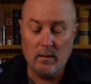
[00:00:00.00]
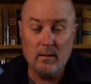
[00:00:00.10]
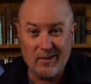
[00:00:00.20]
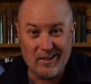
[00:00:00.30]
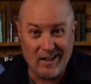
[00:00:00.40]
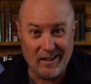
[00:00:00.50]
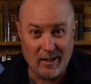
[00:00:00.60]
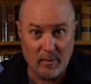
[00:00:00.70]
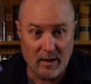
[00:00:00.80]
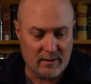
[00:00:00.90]
It's kind of like a
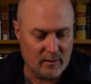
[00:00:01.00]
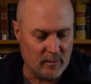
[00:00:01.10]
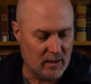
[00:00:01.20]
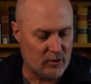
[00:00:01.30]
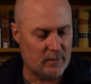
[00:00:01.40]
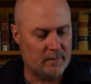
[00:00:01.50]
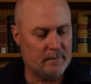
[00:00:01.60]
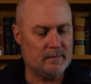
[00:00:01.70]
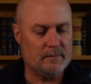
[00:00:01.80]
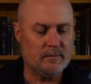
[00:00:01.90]
boxing match.
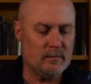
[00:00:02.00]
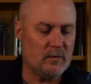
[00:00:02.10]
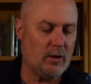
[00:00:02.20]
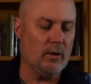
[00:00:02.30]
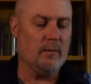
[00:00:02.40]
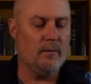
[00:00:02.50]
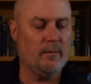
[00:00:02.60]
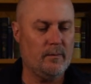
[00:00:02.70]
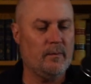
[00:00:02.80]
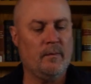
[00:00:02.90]
So,
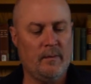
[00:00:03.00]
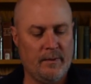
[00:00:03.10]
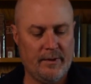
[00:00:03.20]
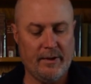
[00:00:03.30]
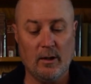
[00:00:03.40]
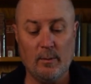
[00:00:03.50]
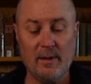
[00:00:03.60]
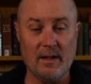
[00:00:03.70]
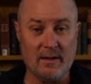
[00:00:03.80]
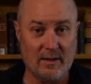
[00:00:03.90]
the
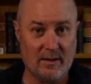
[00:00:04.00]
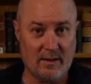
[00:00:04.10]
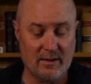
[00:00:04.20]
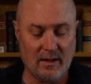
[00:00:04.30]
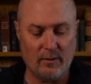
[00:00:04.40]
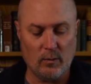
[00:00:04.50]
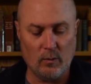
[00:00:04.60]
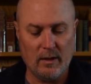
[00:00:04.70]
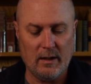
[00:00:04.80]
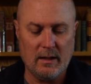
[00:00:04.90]
RB67
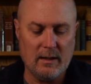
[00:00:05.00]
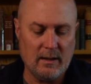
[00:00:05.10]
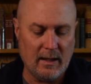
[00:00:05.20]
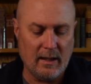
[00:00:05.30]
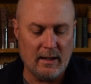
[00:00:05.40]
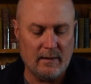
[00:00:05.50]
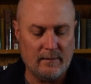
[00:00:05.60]
weighing in at